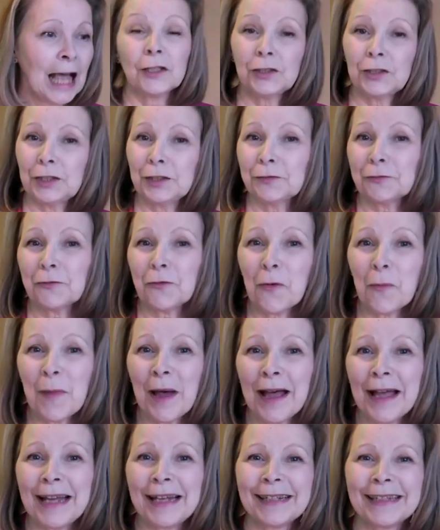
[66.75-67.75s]
She's from
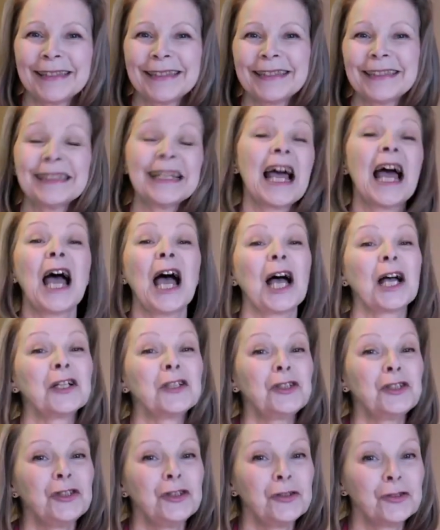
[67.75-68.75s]
Ireland and
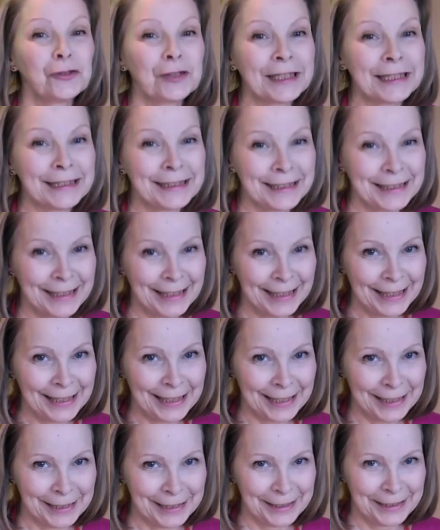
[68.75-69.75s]
she drinks
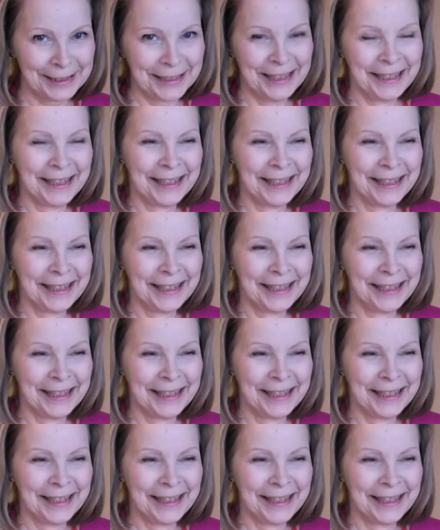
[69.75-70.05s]
Guinness.